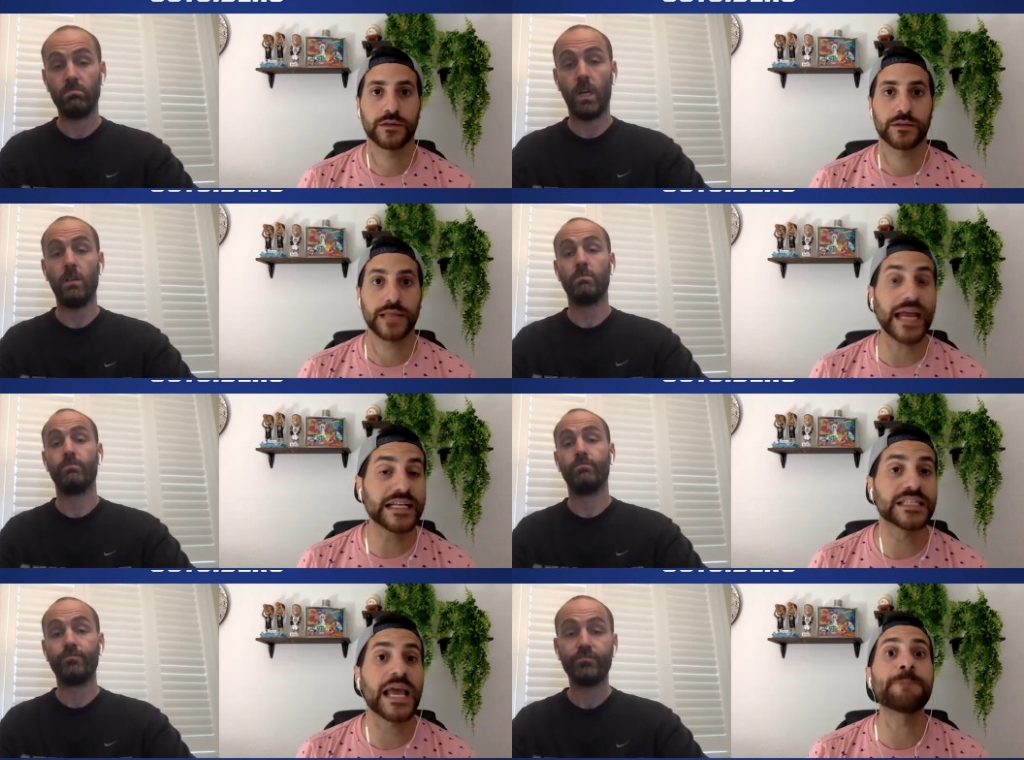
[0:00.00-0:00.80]
Speaker 1: Yep. That
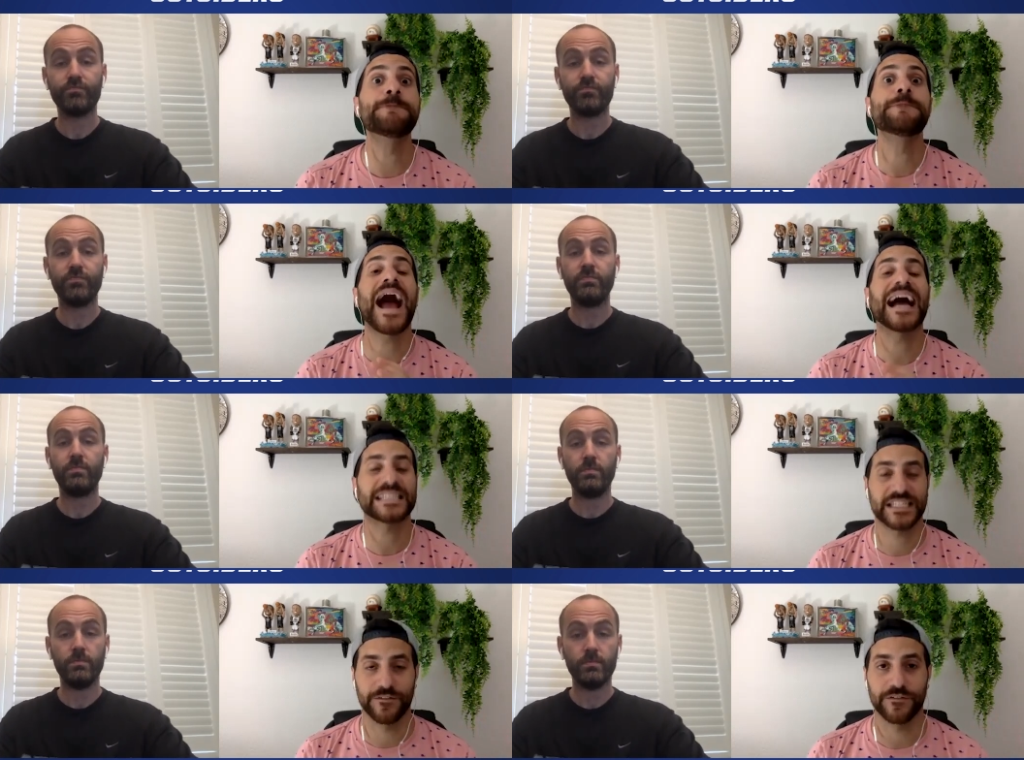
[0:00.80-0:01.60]
is a
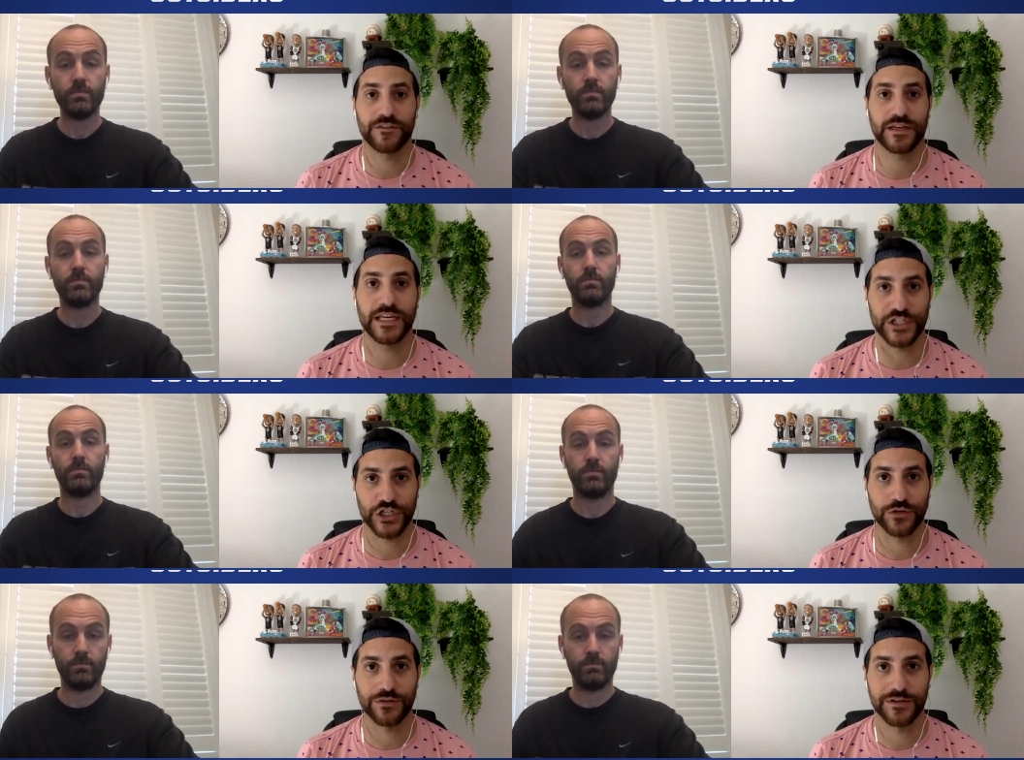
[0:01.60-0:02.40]
massive
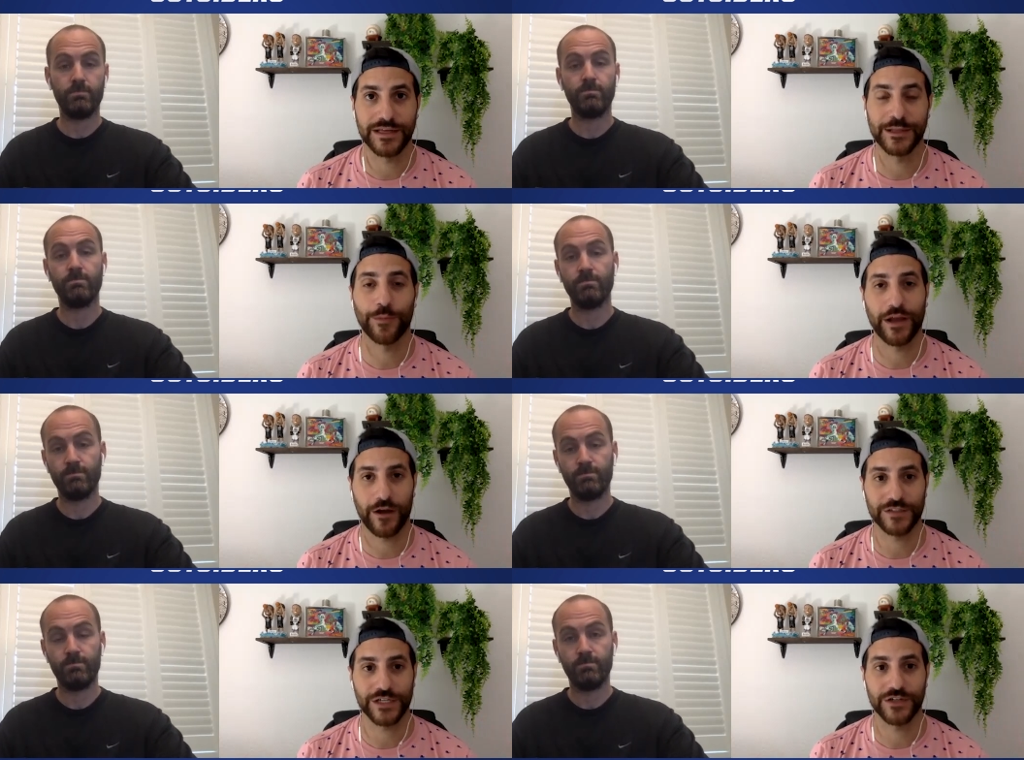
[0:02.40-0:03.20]
issue in the
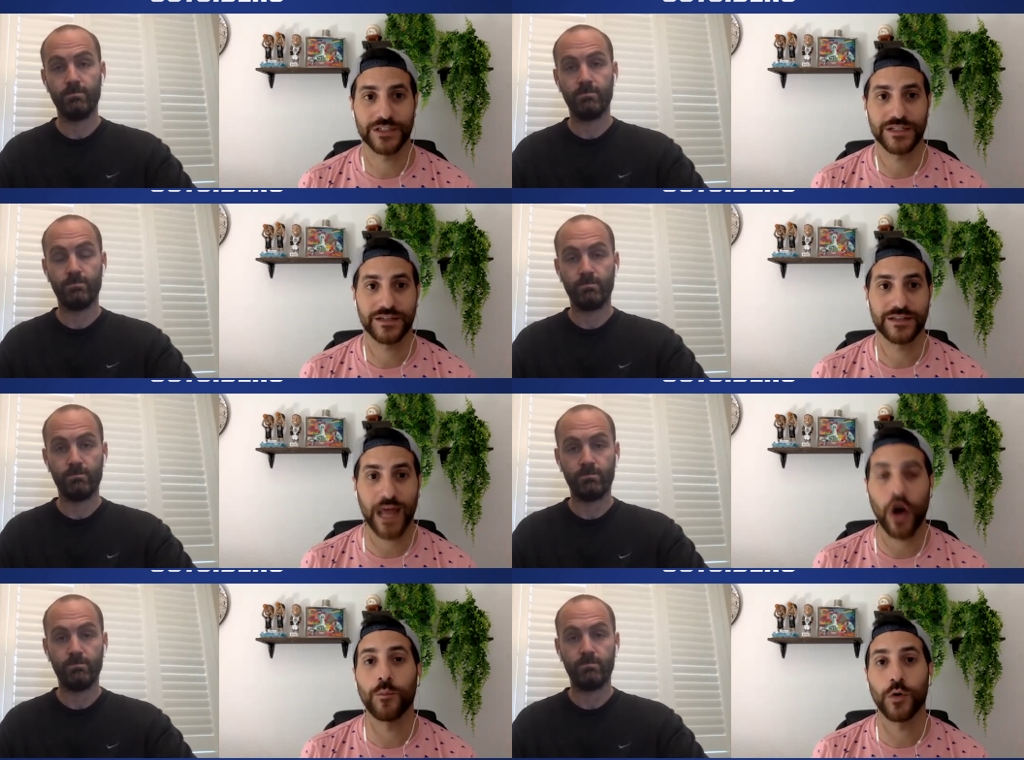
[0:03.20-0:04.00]
playoff series
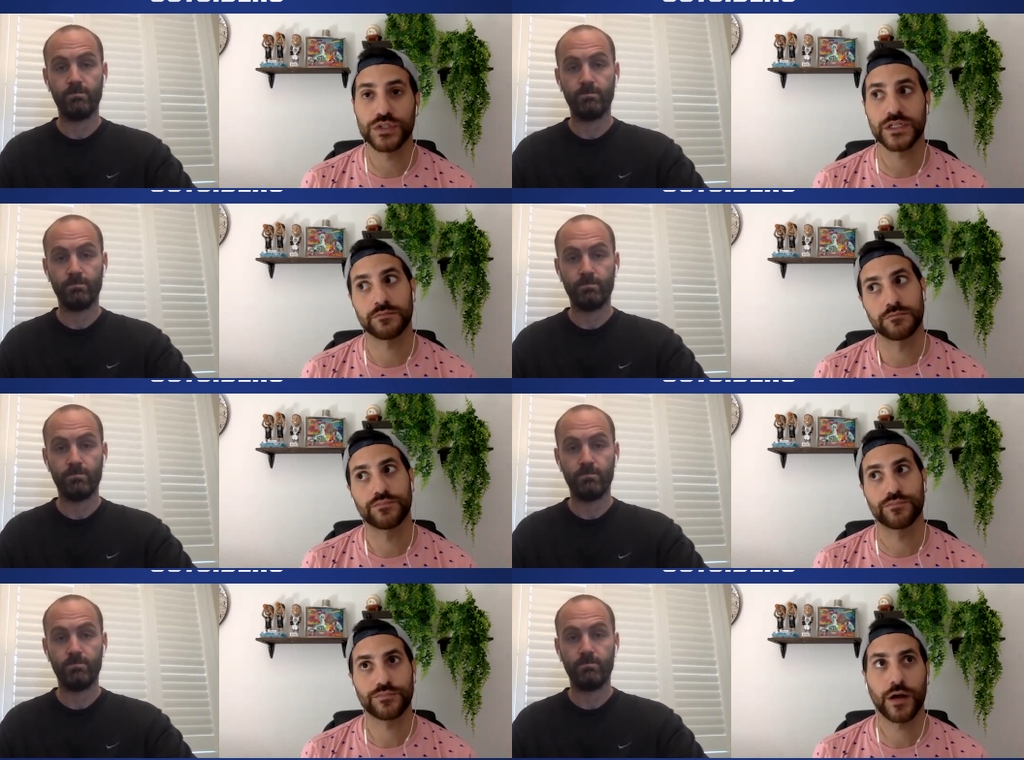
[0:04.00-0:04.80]
that almost and
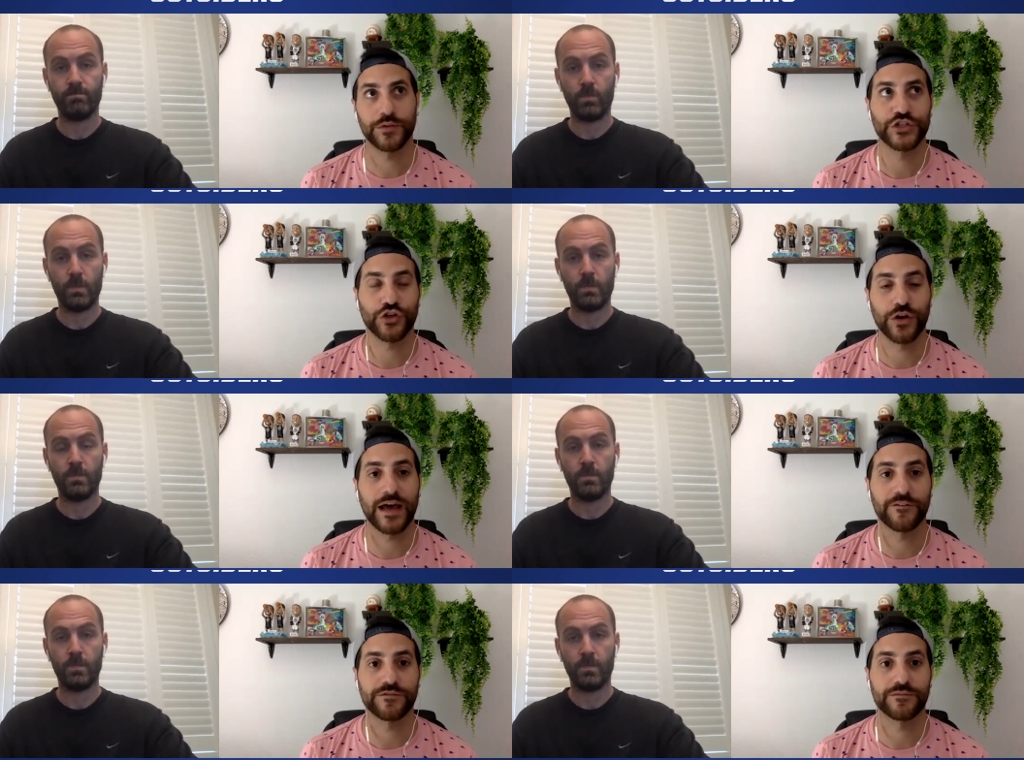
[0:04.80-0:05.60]
probably should
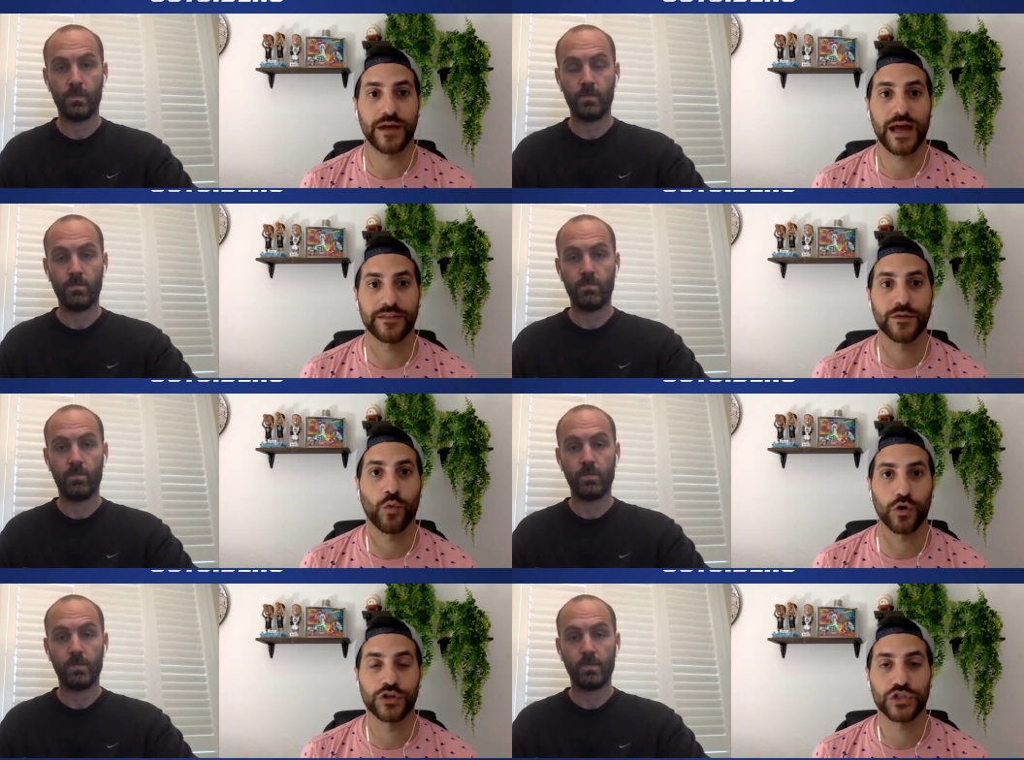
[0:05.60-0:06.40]
have had the
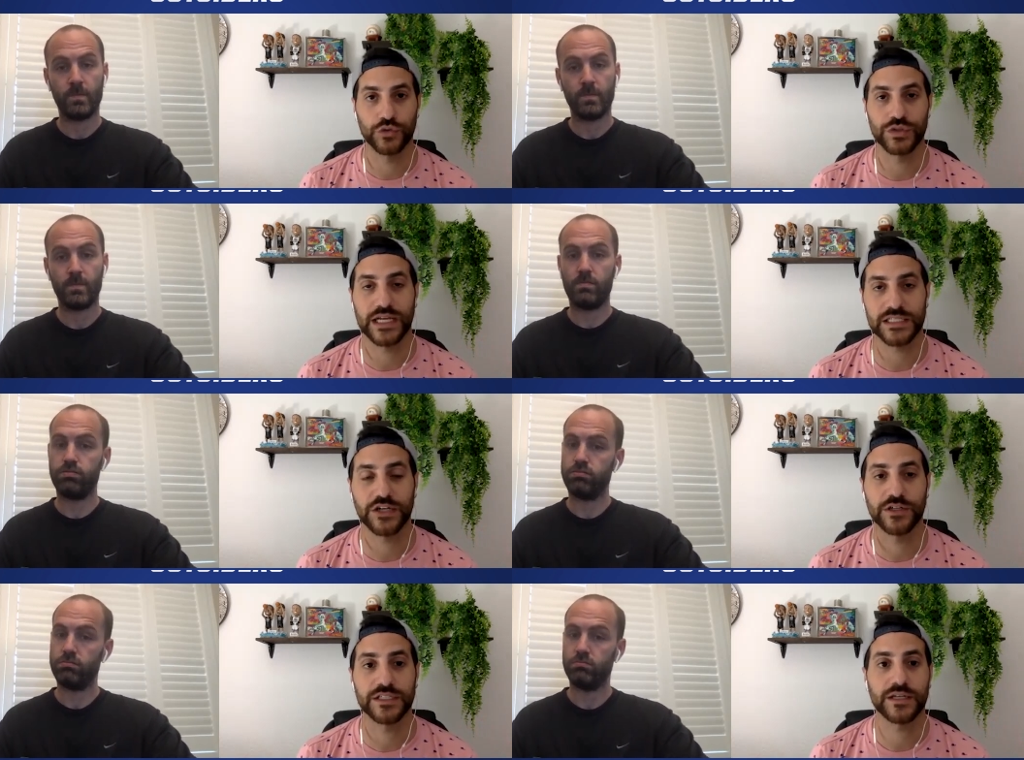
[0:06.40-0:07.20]
Warriors lose that
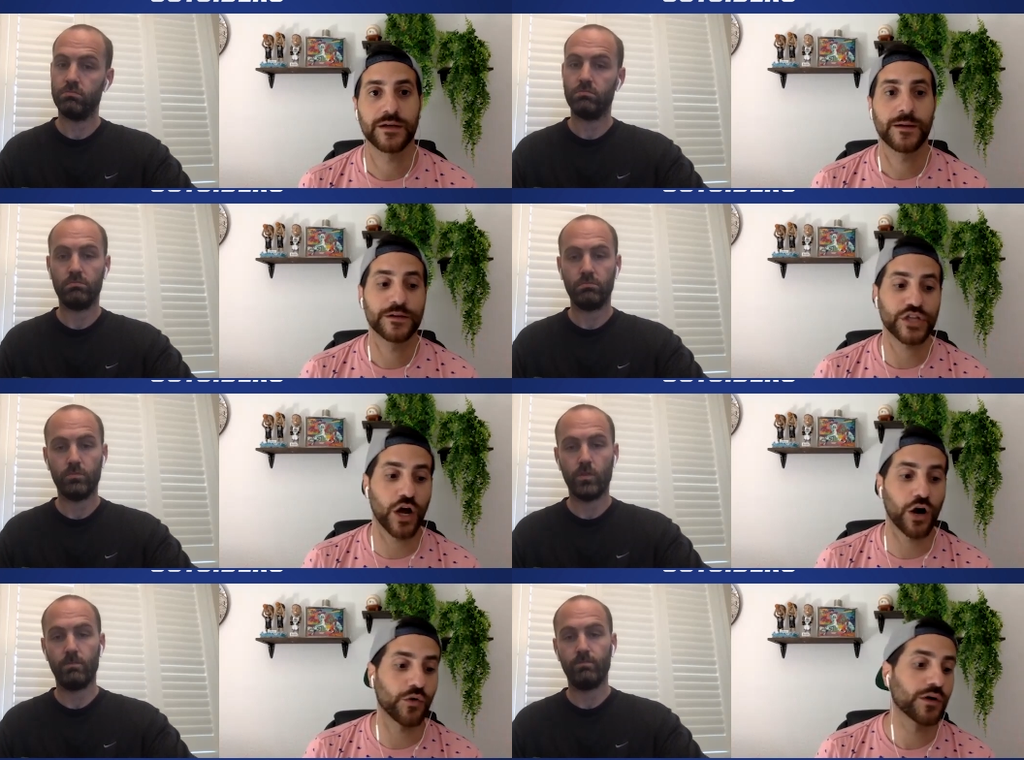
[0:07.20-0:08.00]
series.
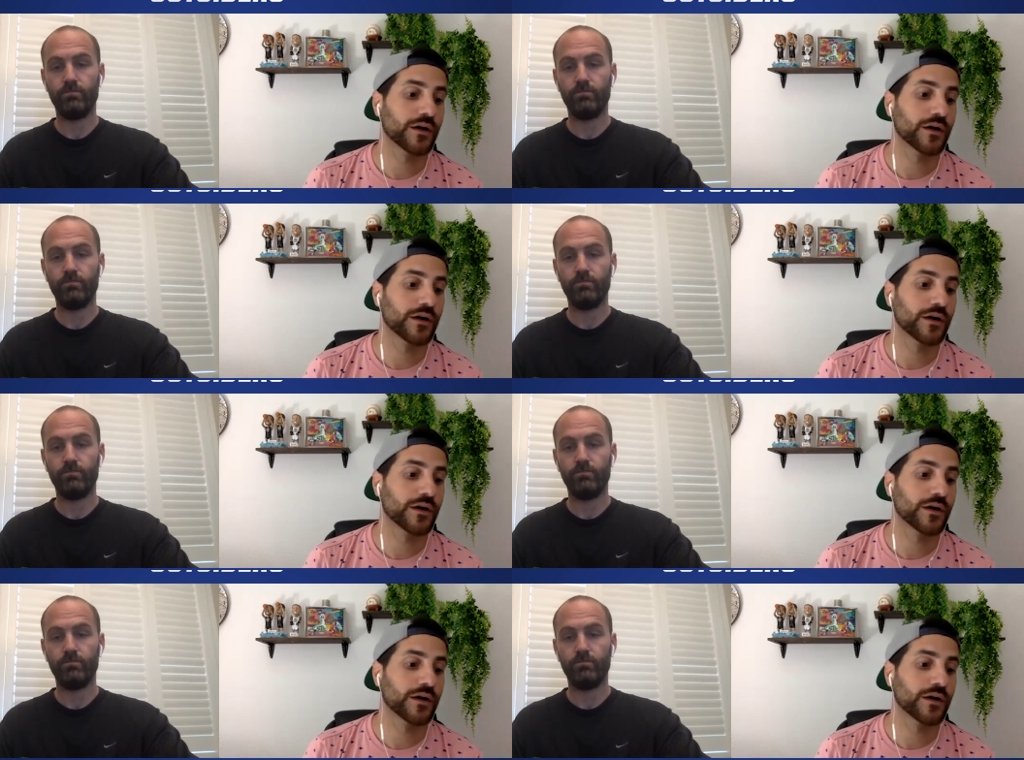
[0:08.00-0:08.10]
So